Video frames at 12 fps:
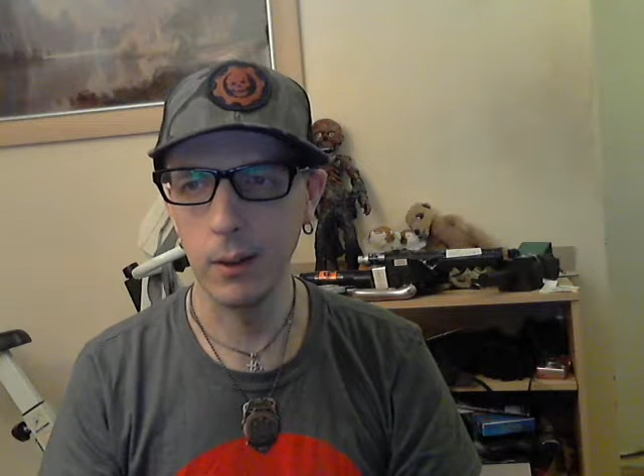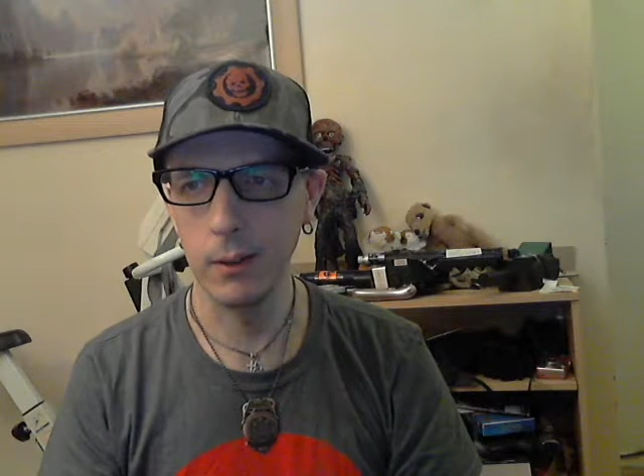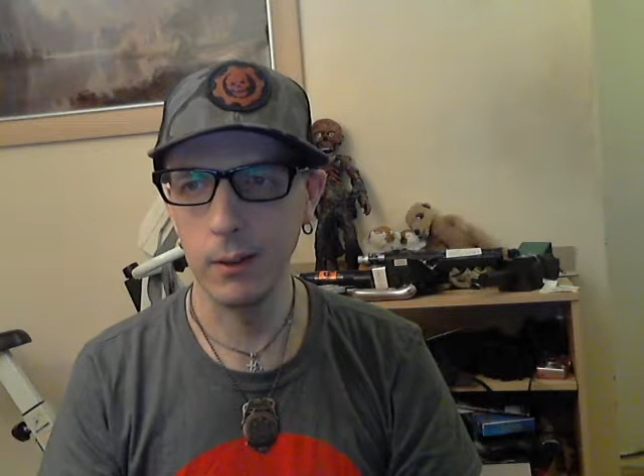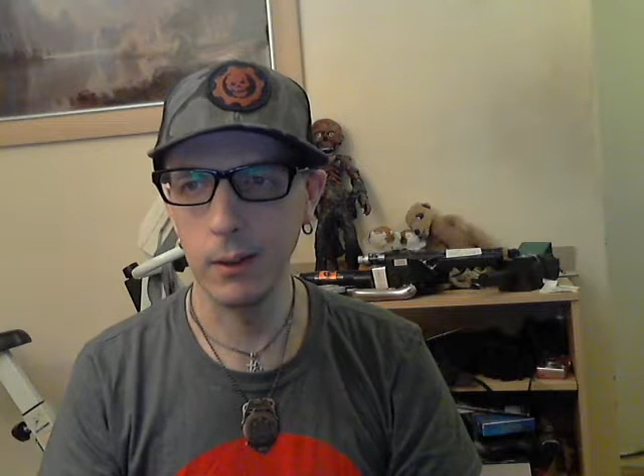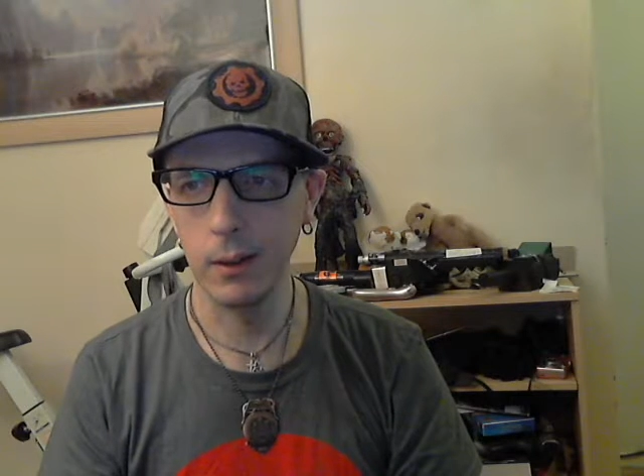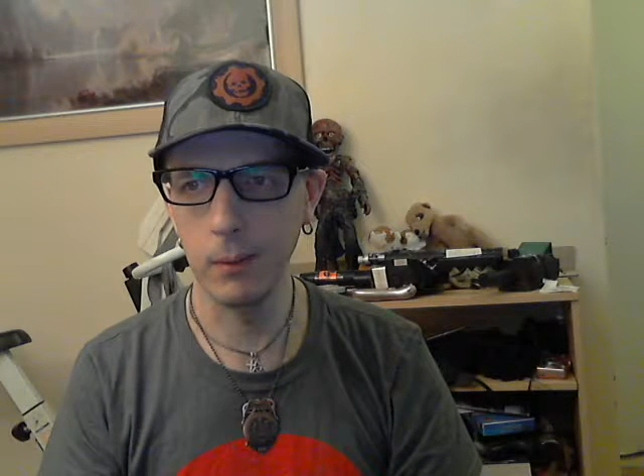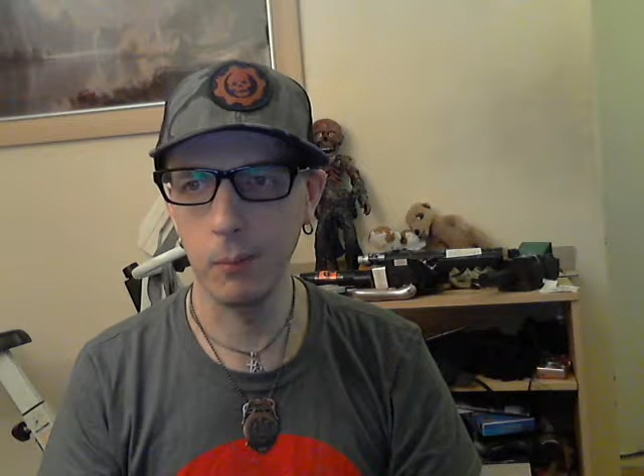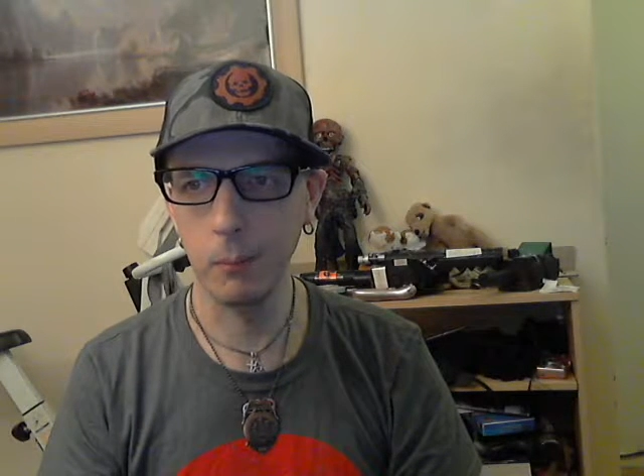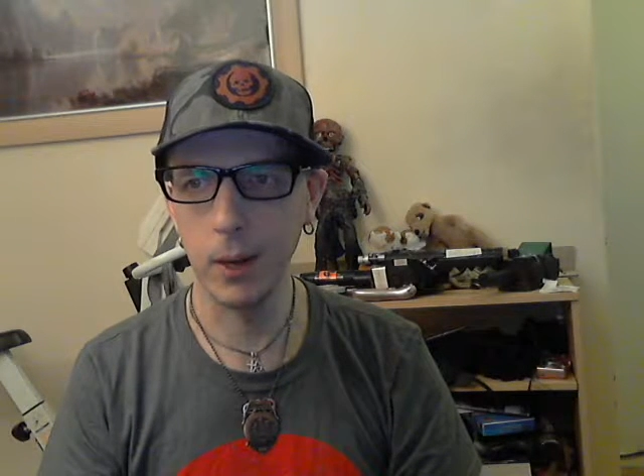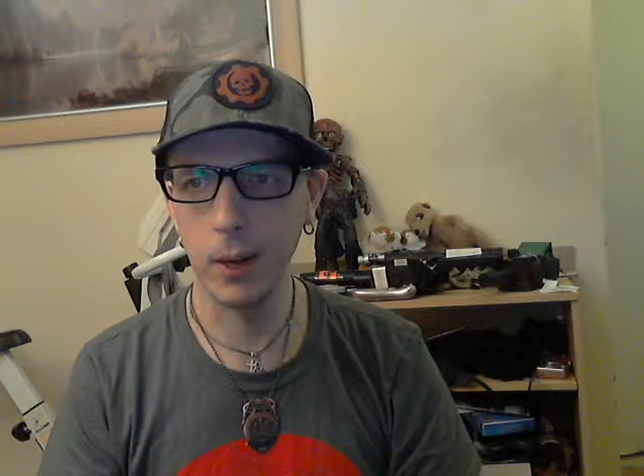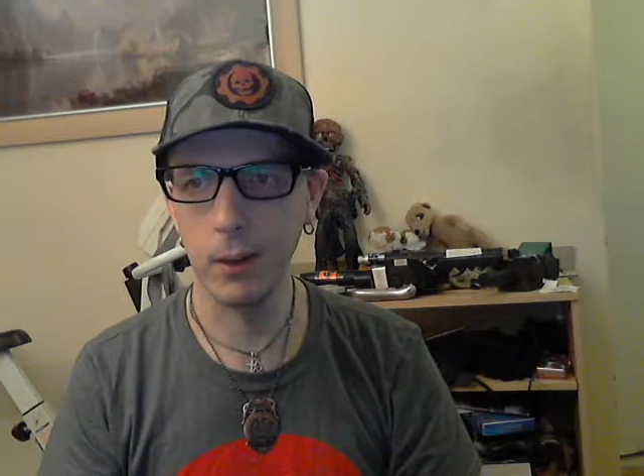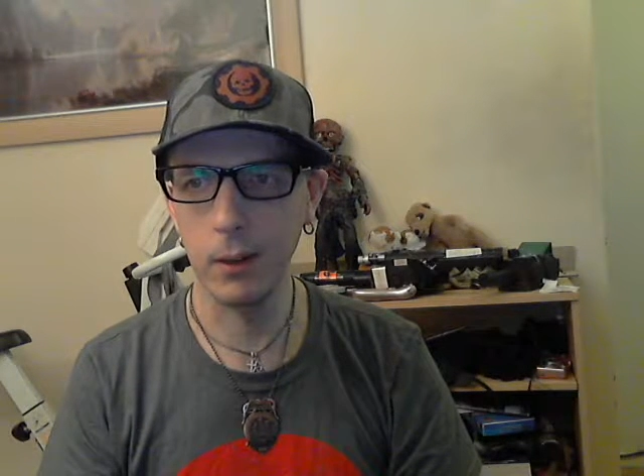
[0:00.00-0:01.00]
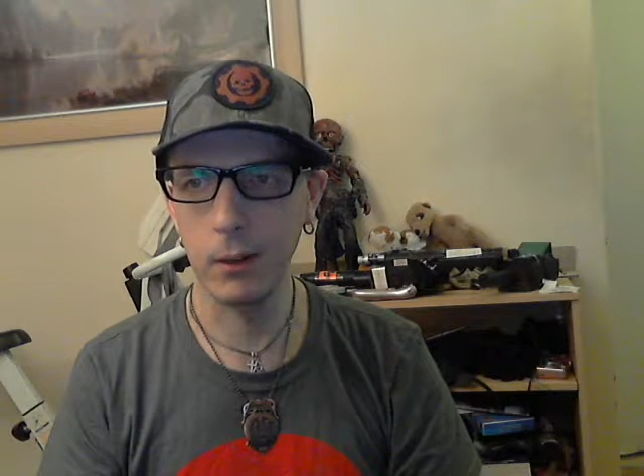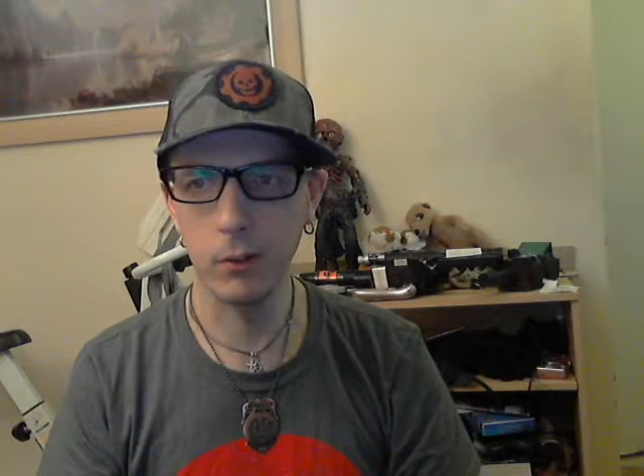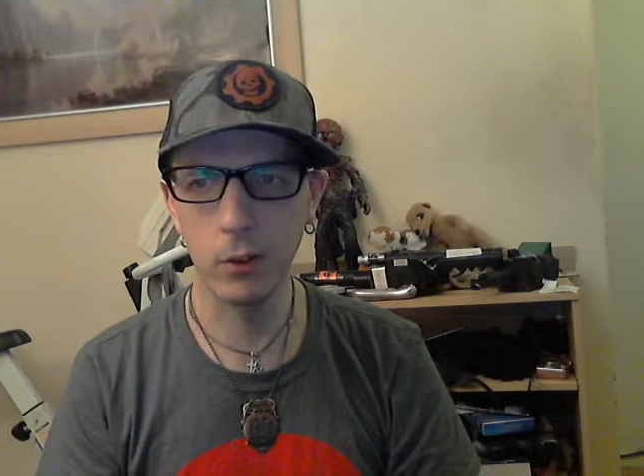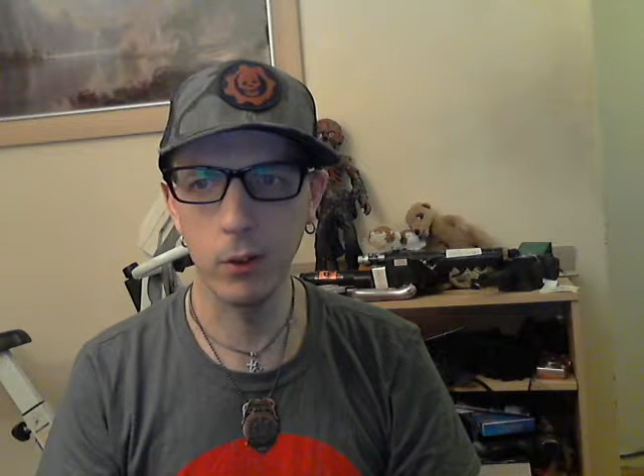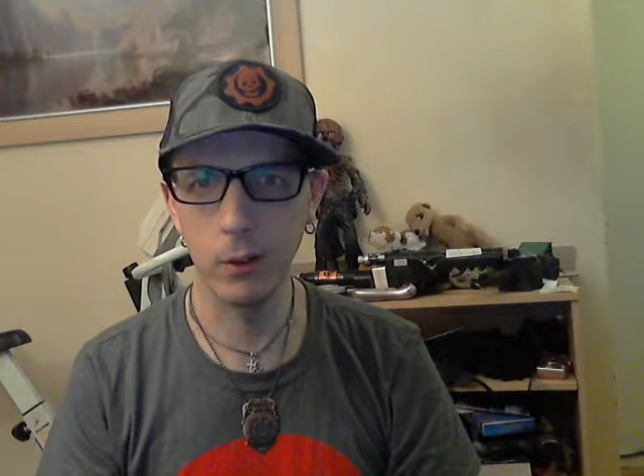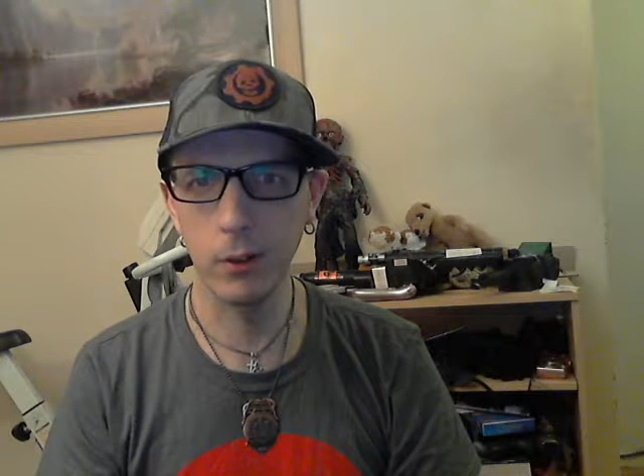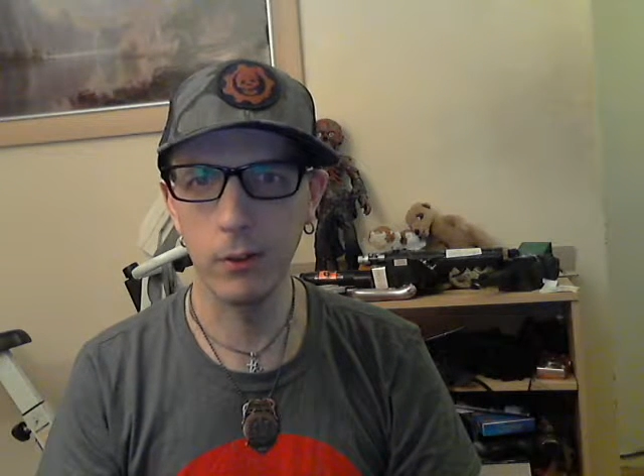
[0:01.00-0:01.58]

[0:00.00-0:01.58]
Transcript: Then Patty told and